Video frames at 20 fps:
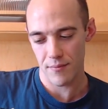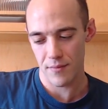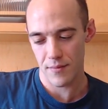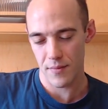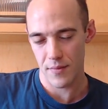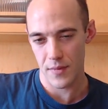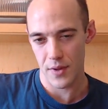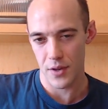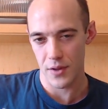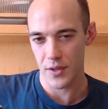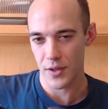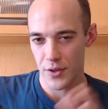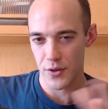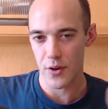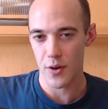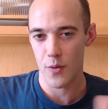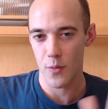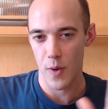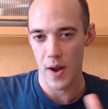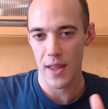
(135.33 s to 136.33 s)
there's a
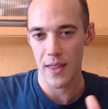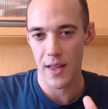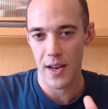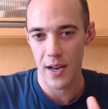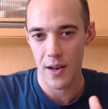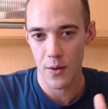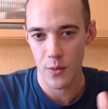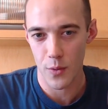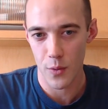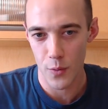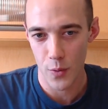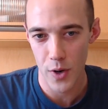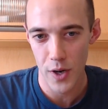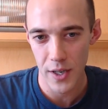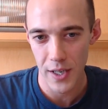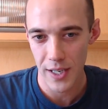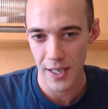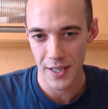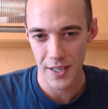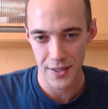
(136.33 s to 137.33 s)
certain way that it will
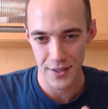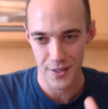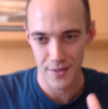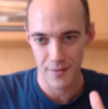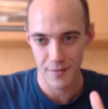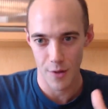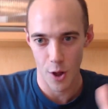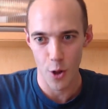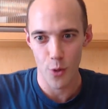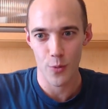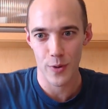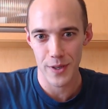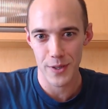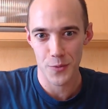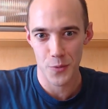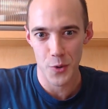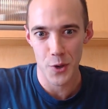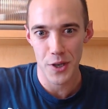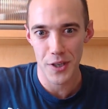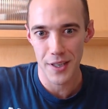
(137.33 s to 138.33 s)
work, and it doesn't always
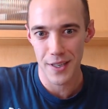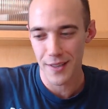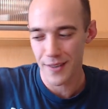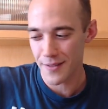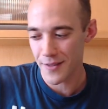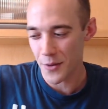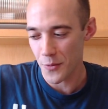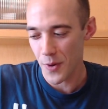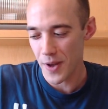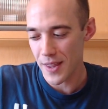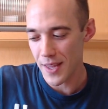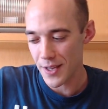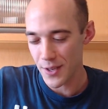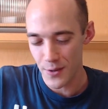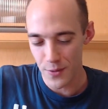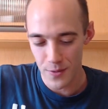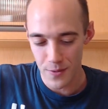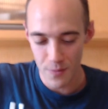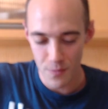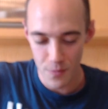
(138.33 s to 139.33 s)
work the way that
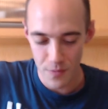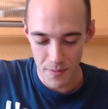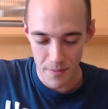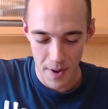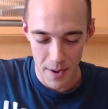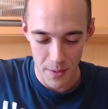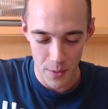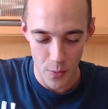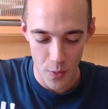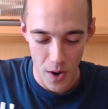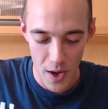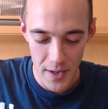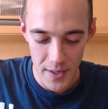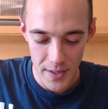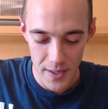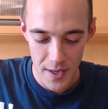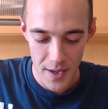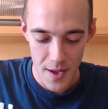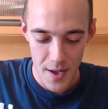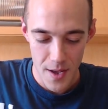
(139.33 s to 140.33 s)
you maybe want,
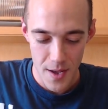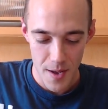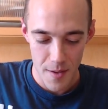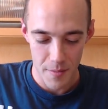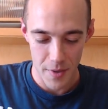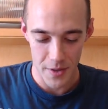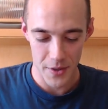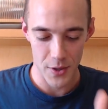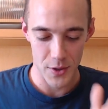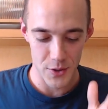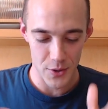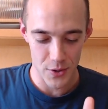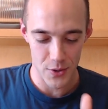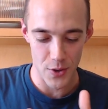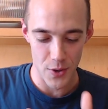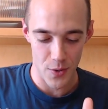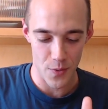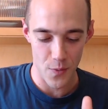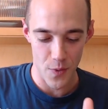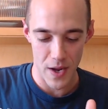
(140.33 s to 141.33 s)
but there's a
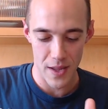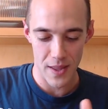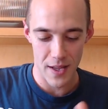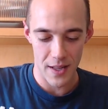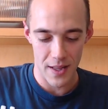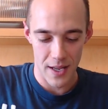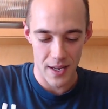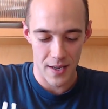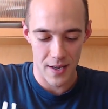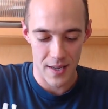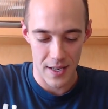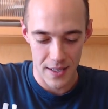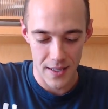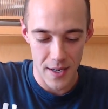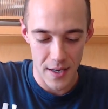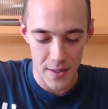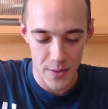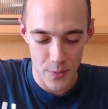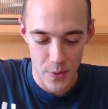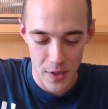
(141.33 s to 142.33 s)
certain way that it
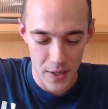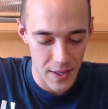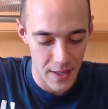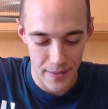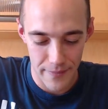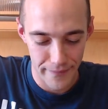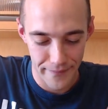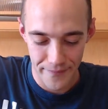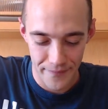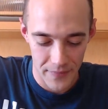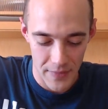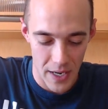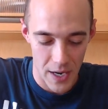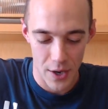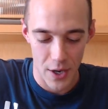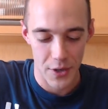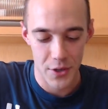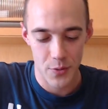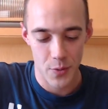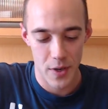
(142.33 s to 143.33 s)
does work, and
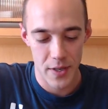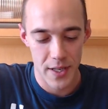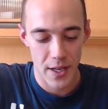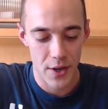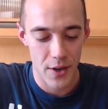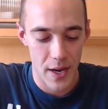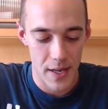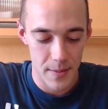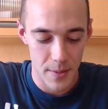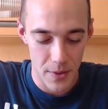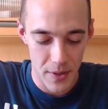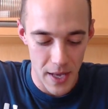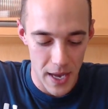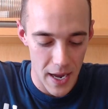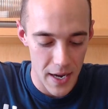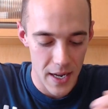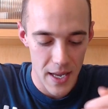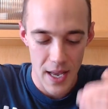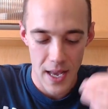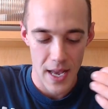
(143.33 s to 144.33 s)
I just want to tell you guys about
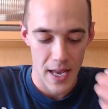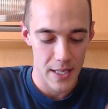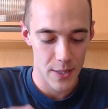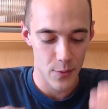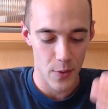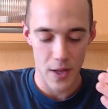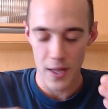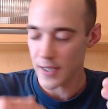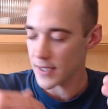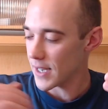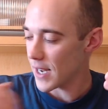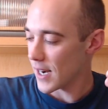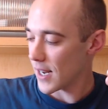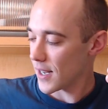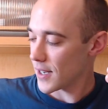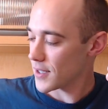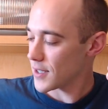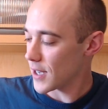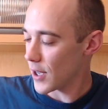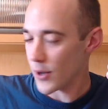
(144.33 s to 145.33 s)
that, as well as kind
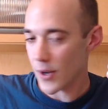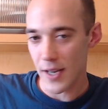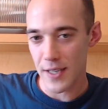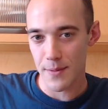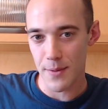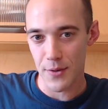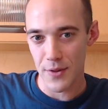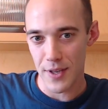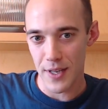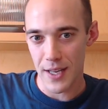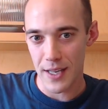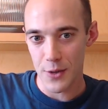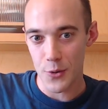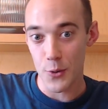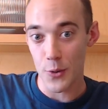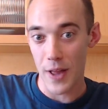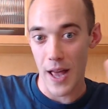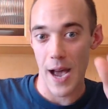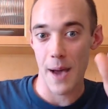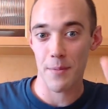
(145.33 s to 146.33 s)
of tell you guys about the
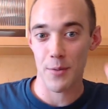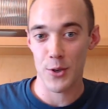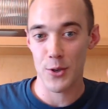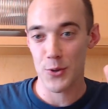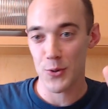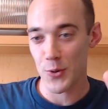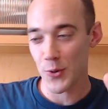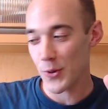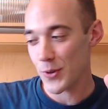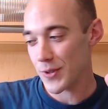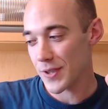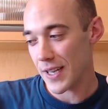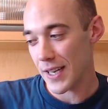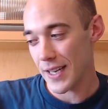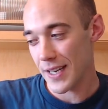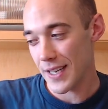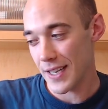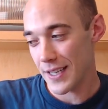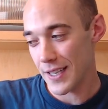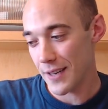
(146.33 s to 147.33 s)
cool app controls
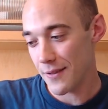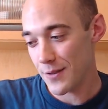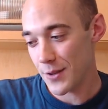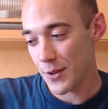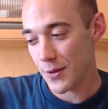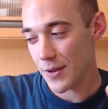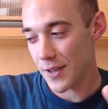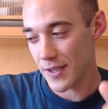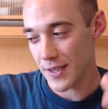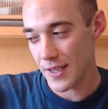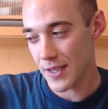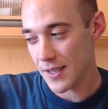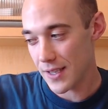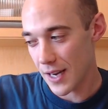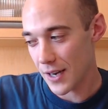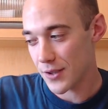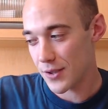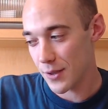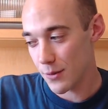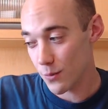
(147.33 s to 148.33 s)
that it gives you, because it's
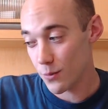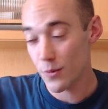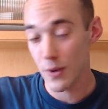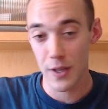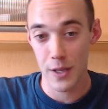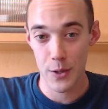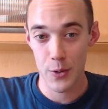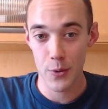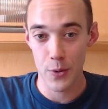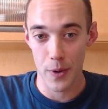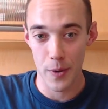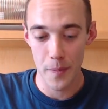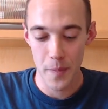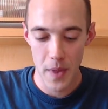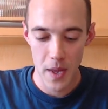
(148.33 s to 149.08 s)
actually really cool,